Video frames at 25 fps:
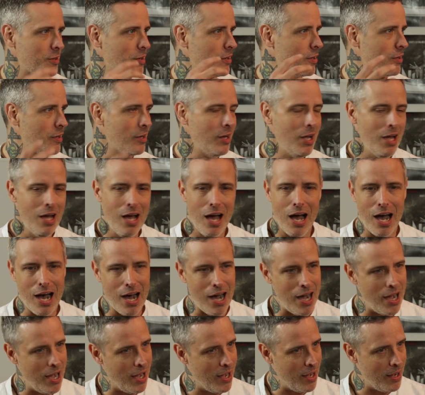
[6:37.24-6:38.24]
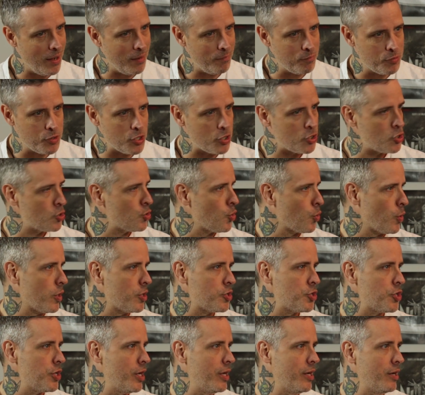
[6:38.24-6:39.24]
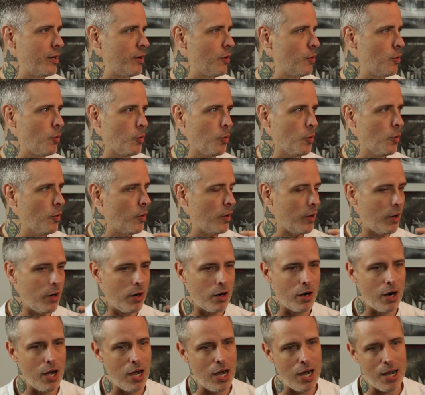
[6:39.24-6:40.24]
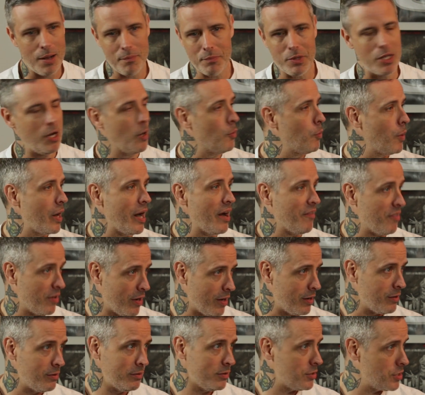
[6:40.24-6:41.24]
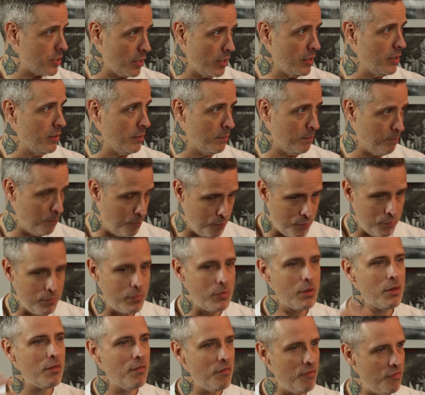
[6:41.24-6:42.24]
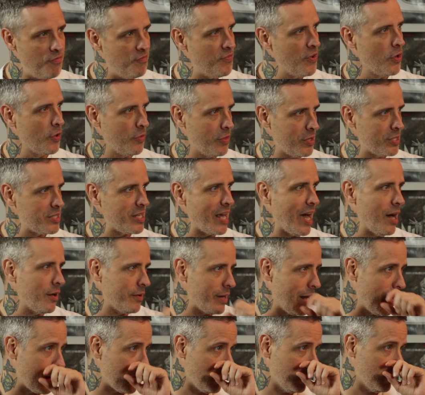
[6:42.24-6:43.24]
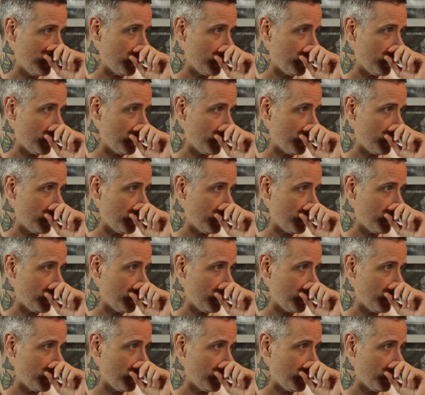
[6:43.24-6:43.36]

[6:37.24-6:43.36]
or distortion or whatever to fill the sound out a